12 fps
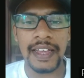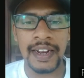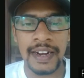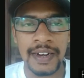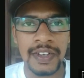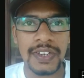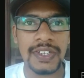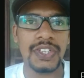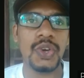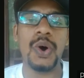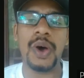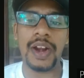in
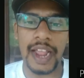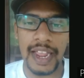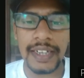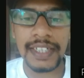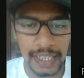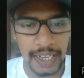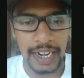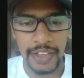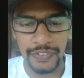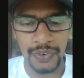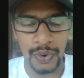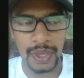your entire
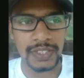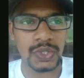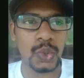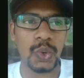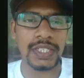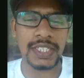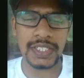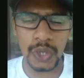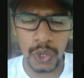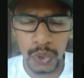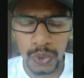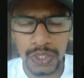life okay so i just
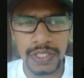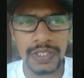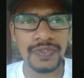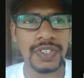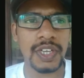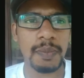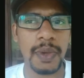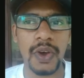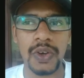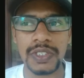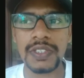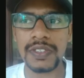thought to do this video
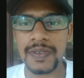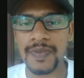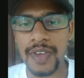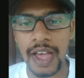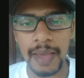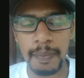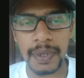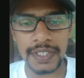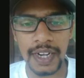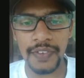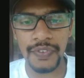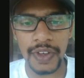because i
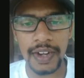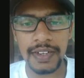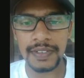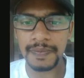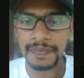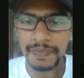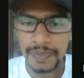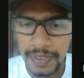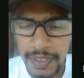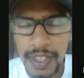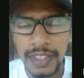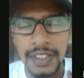personally felt
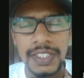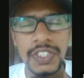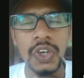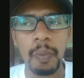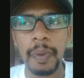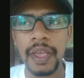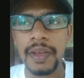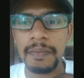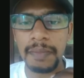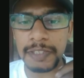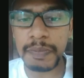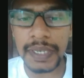this topic
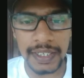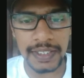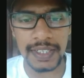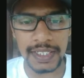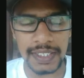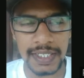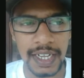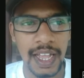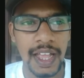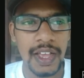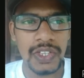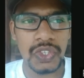must be discussed
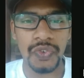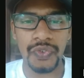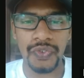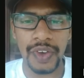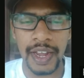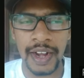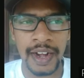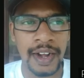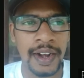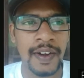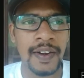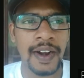so
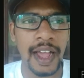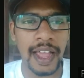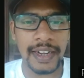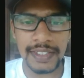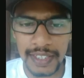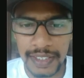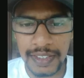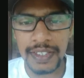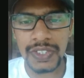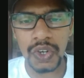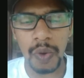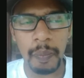when i discussed
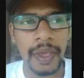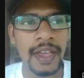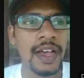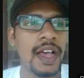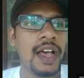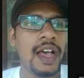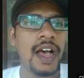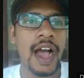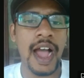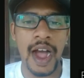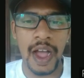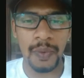this topic
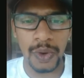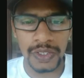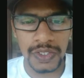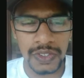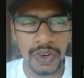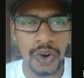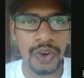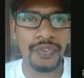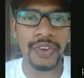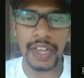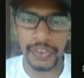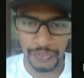i, I was
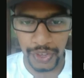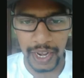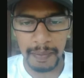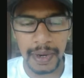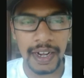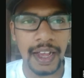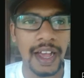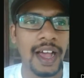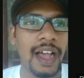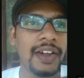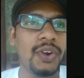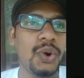not feeling well but
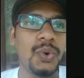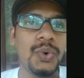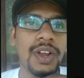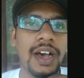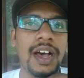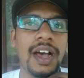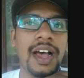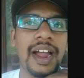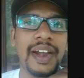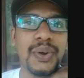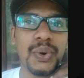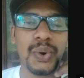uh, i don't
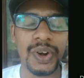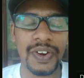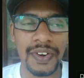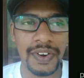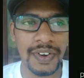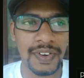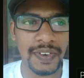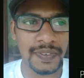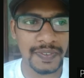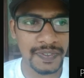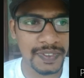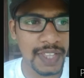uh, i
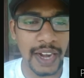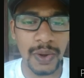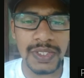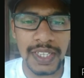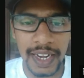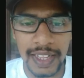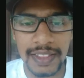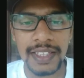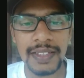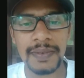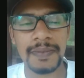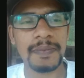don't i don't see
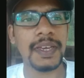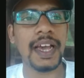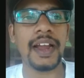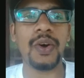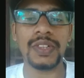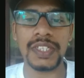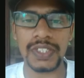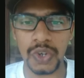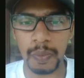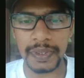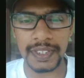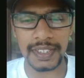anything behind all these
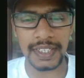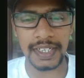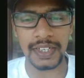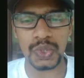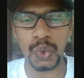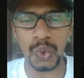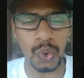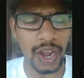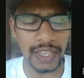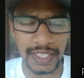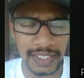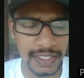topics etc so
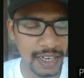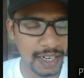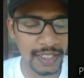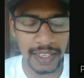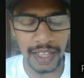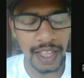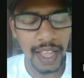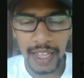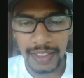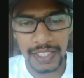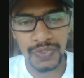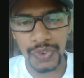i just done the
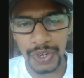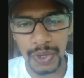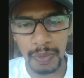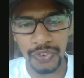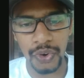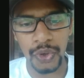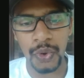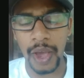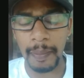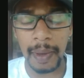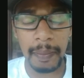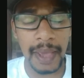this video before you
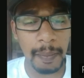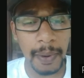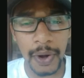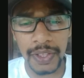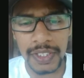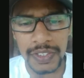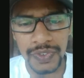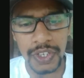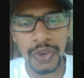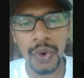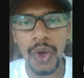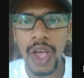i may be uploading this
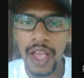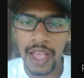video